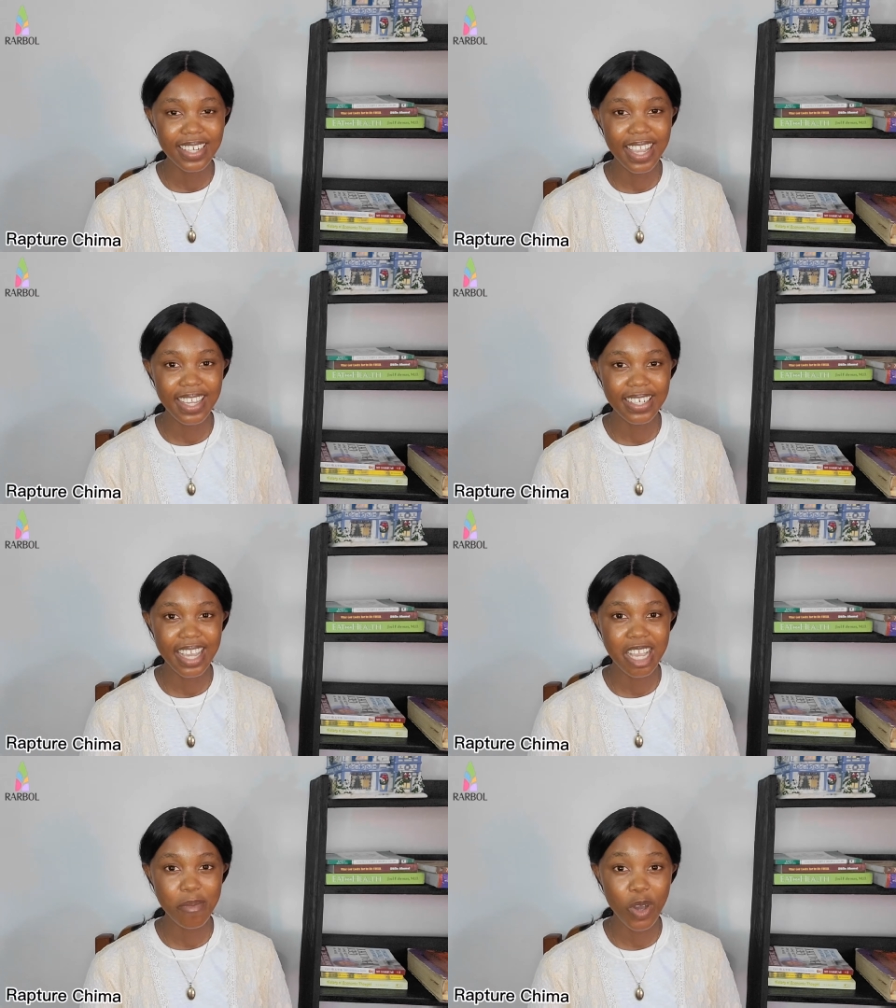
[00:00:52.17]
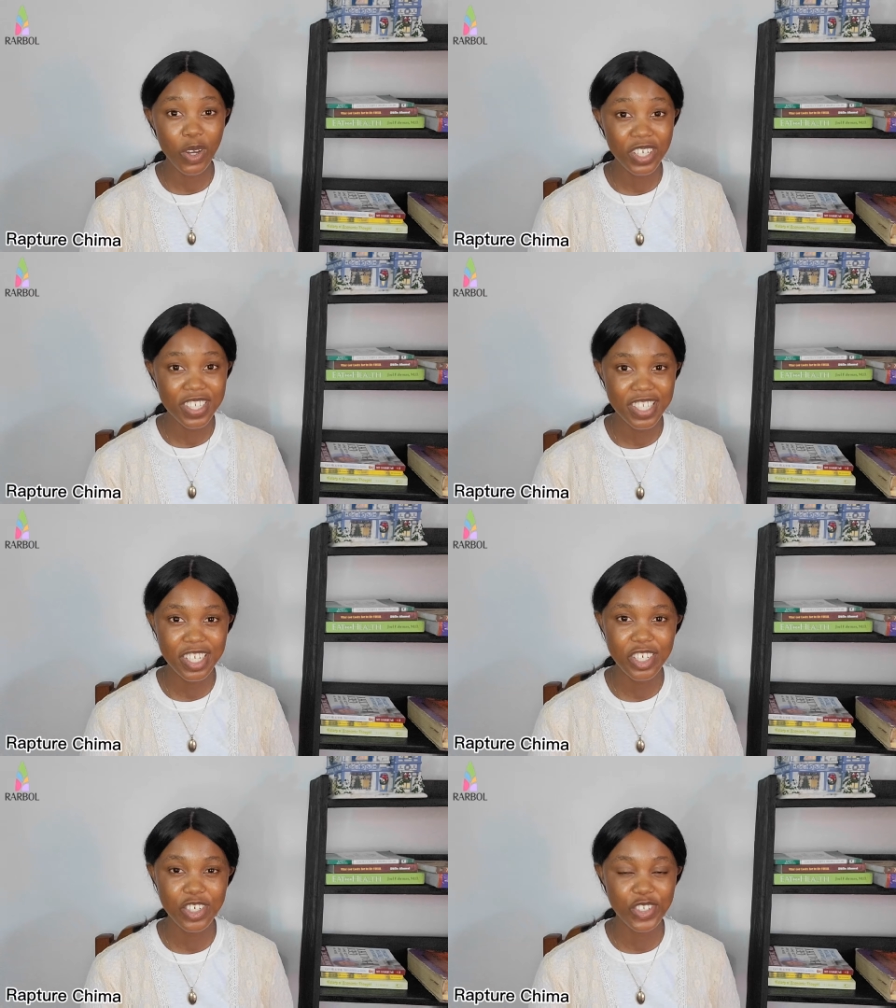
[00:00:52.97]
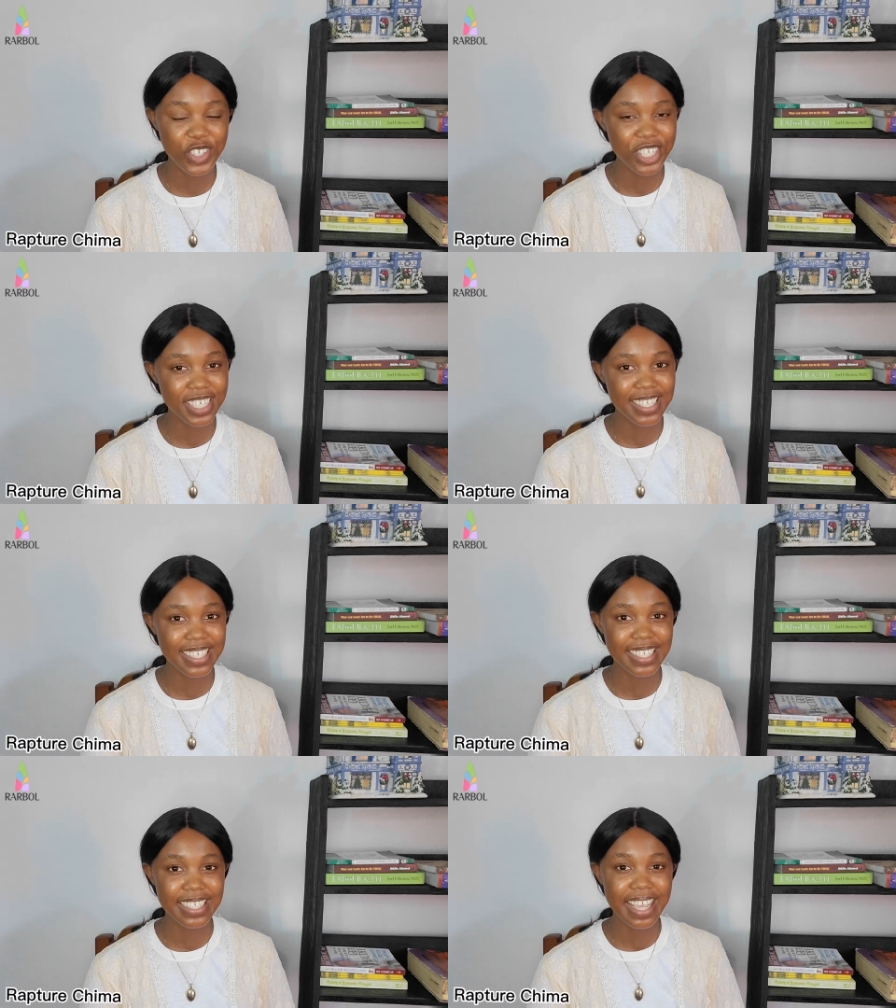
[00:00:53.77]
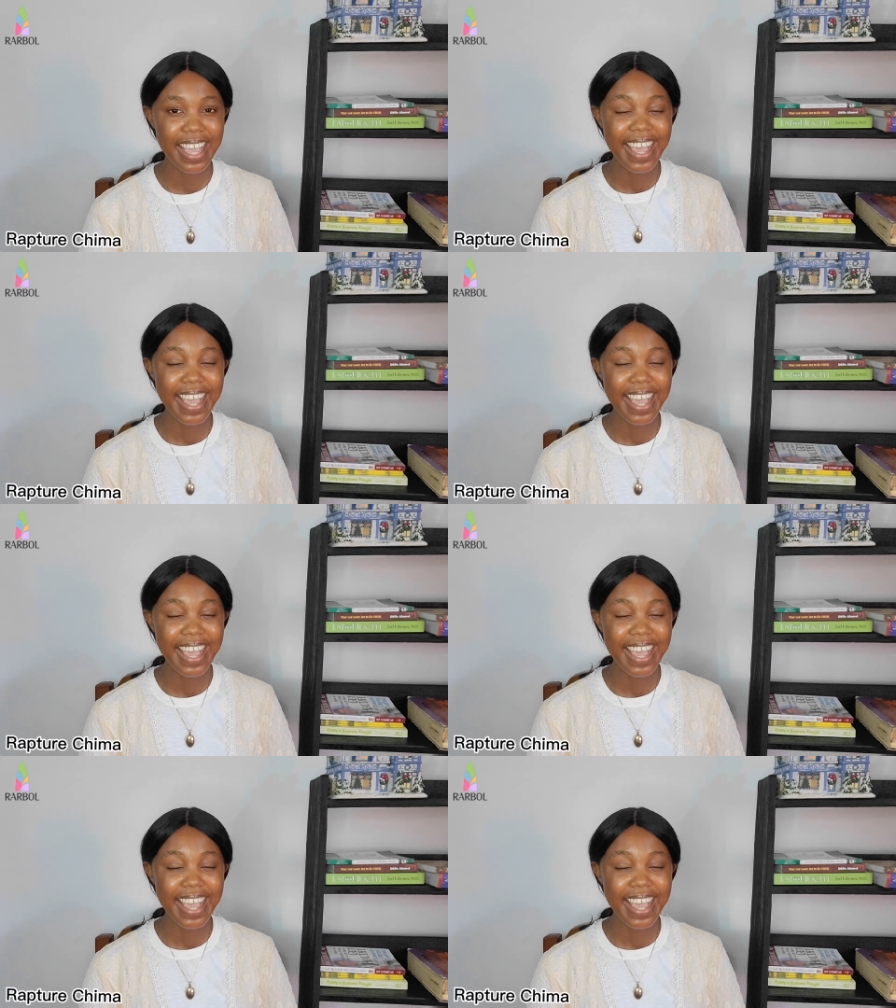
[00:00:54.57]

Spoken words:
and I'm a holistic nutritionist,